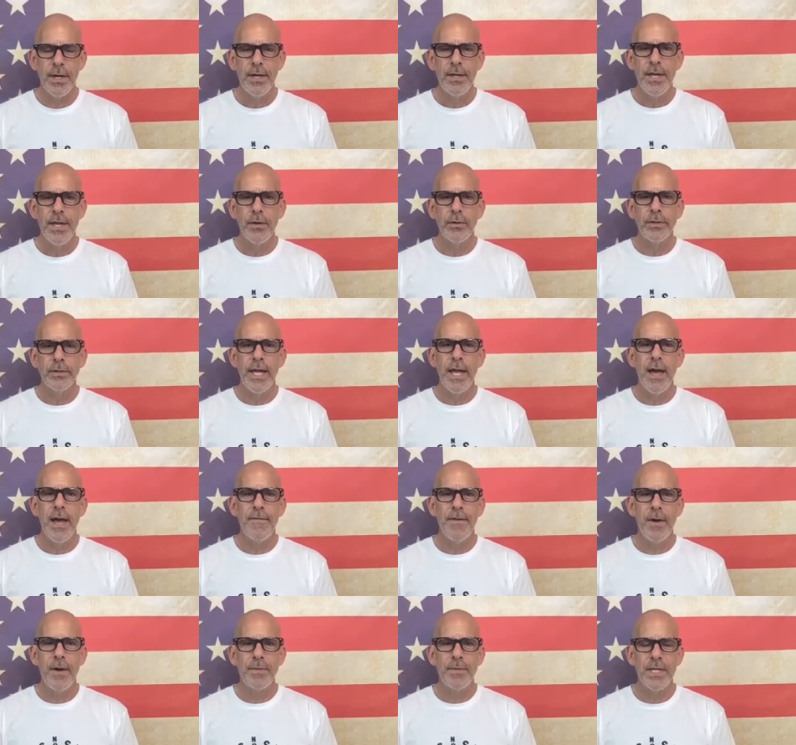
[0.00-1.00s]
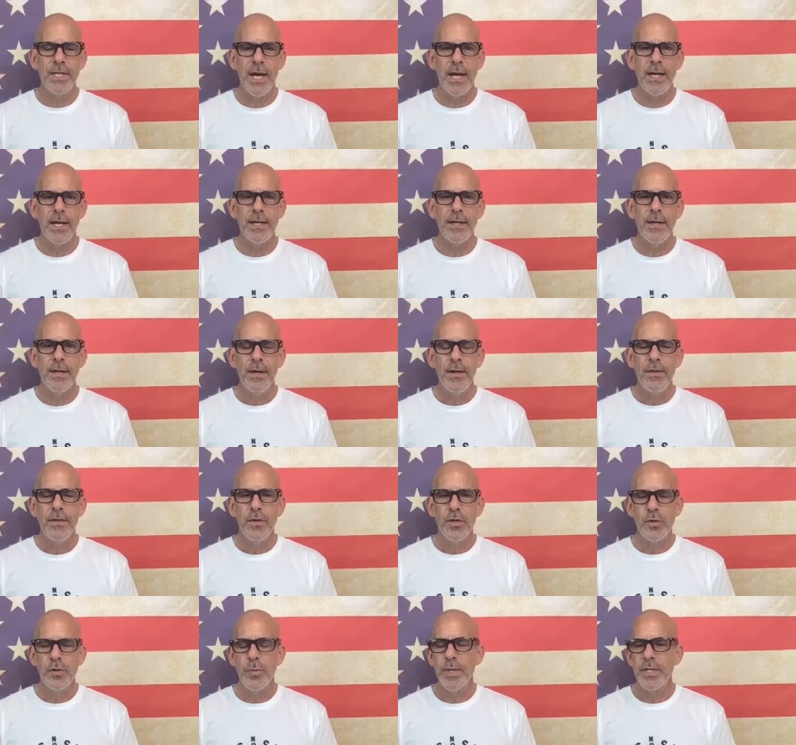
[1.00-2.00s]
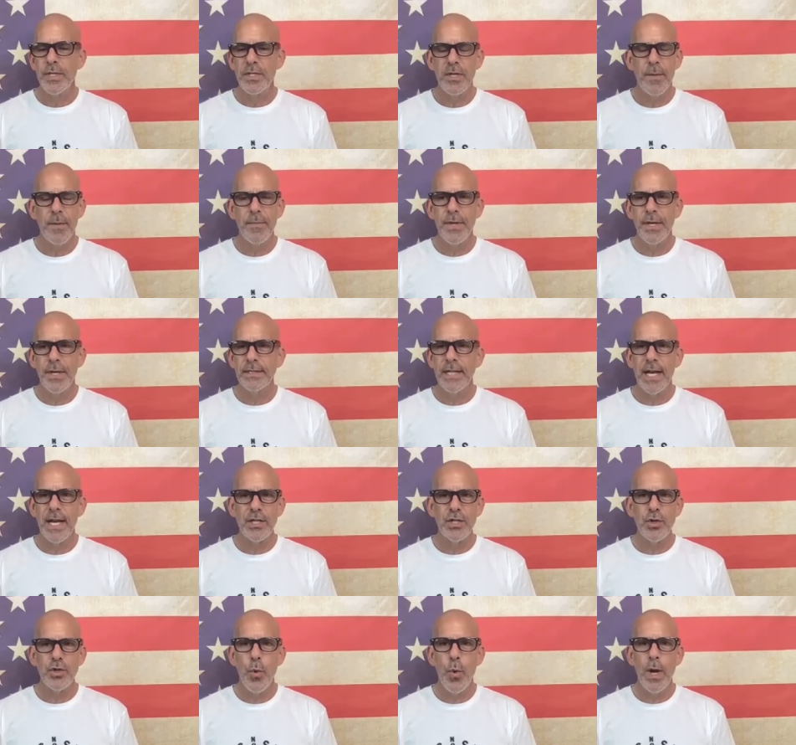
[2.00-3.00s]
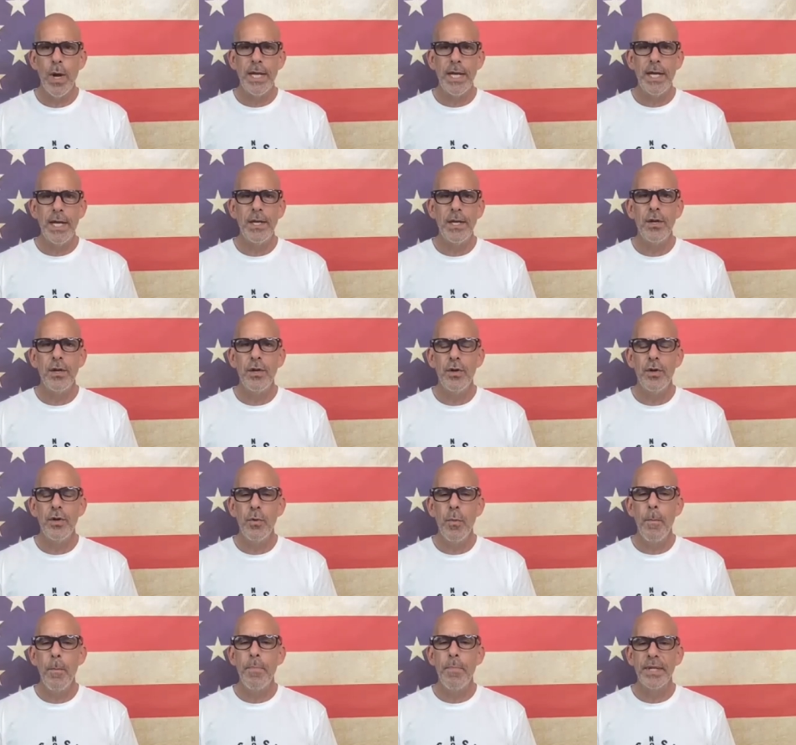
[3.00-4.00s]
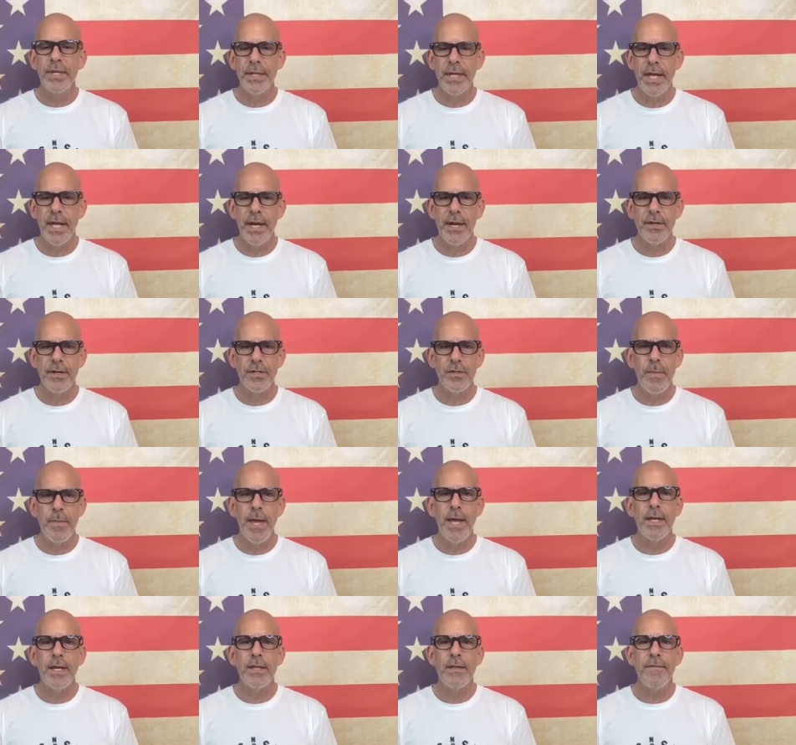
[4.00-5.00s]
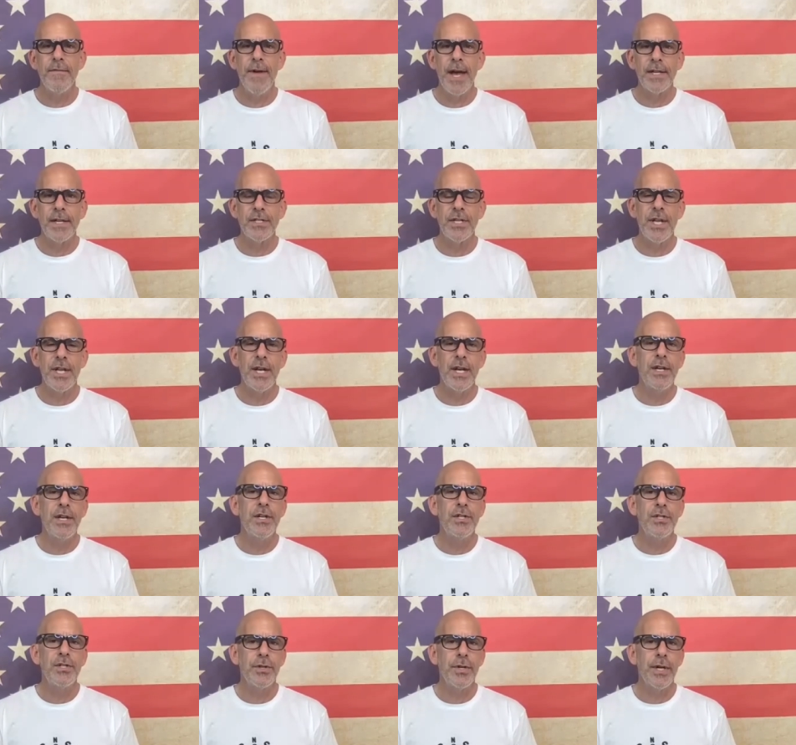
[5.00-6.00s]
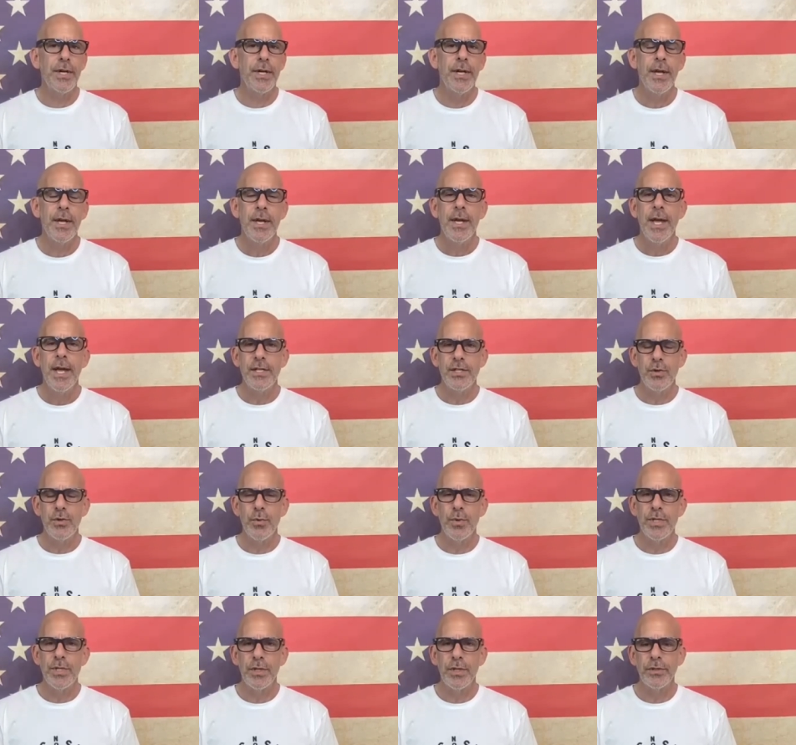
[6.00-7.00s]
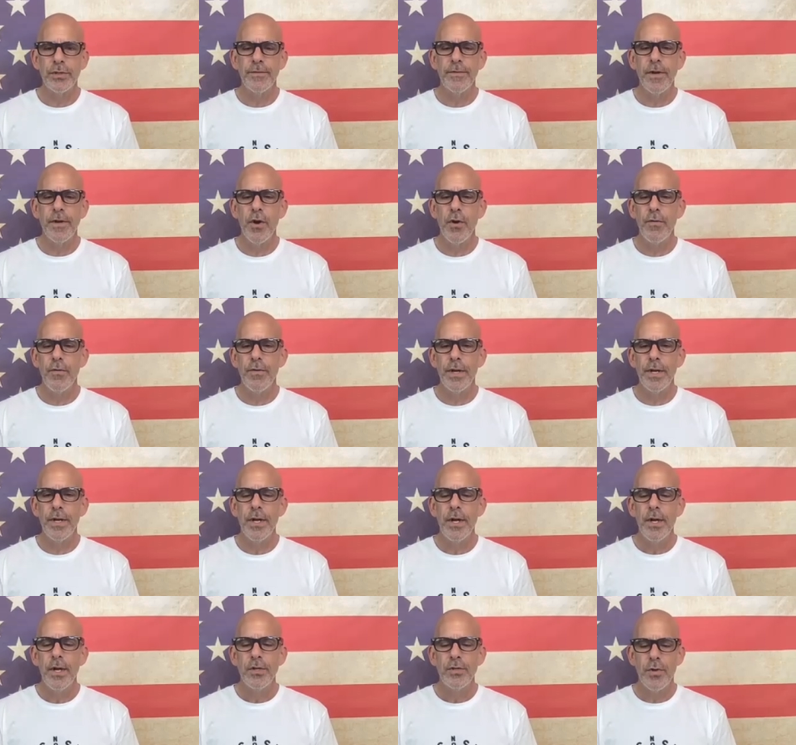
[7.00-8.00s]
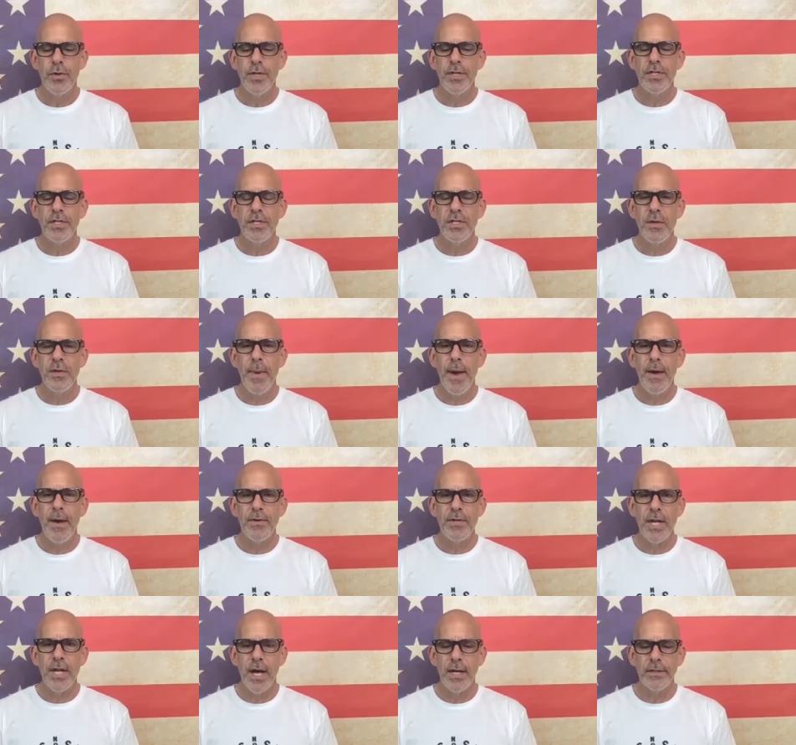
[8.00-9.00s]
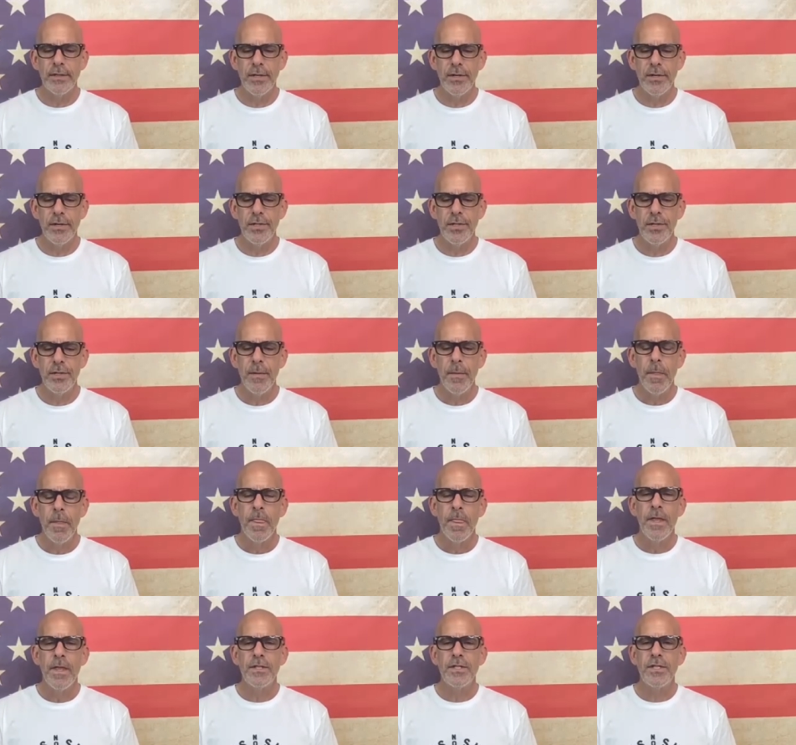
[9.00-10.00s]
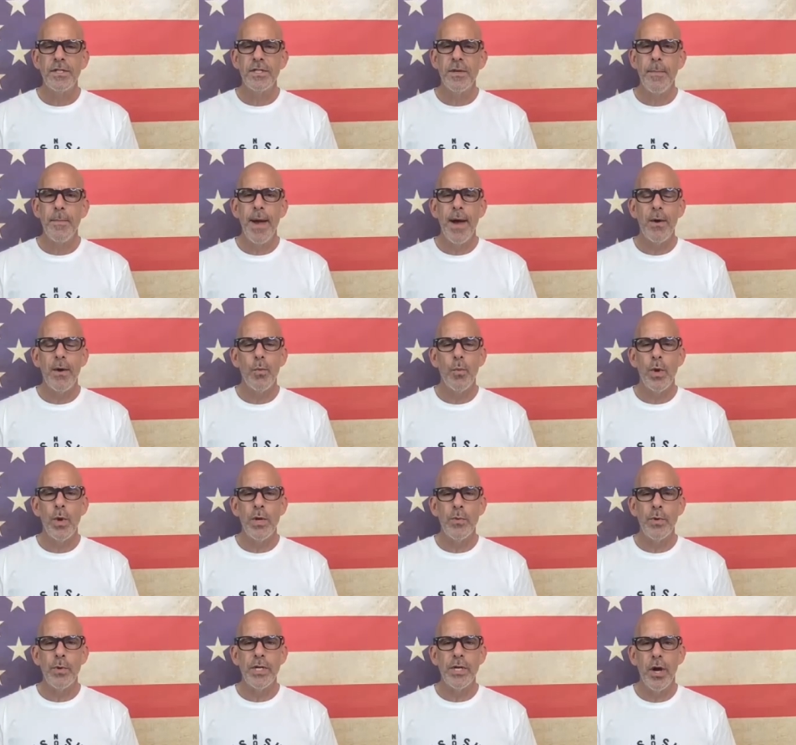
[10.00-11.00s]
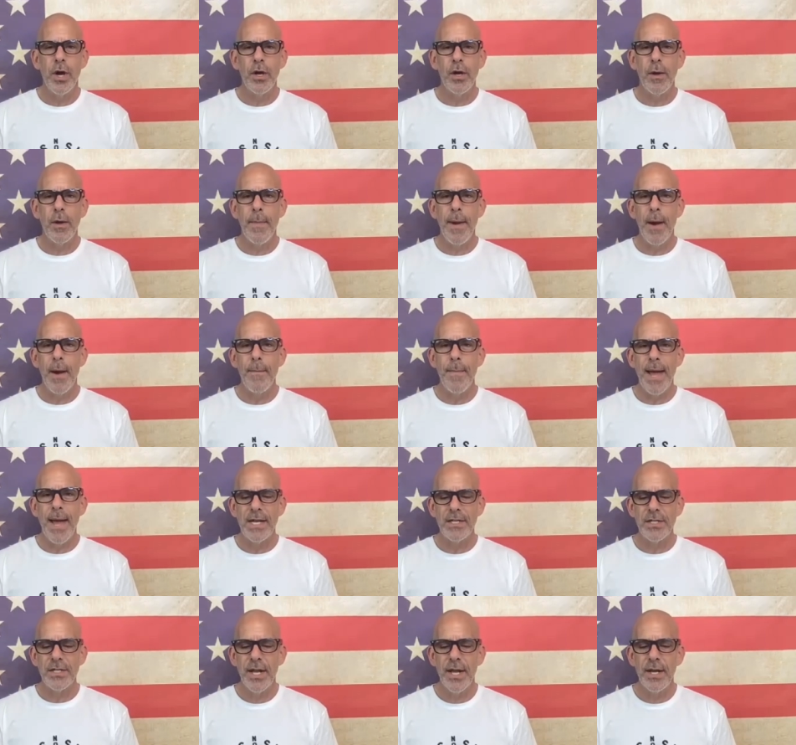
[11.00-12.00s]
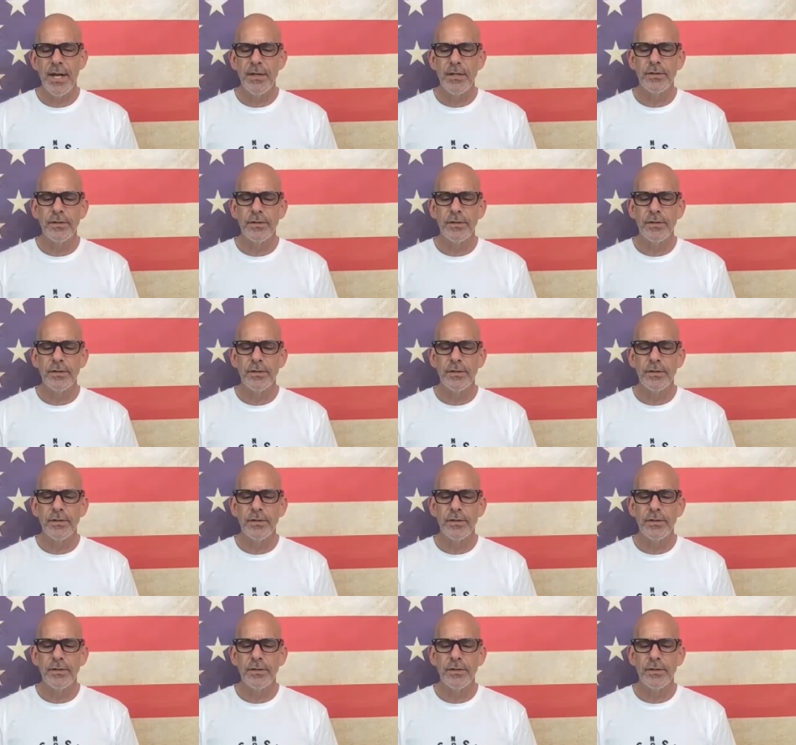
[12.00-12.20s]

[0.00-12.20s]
They only have upside. There's been something like 20 new billionaires made in the vaccine industry as a result of COVID. So this is about dollars. This is about when we talk about masking, the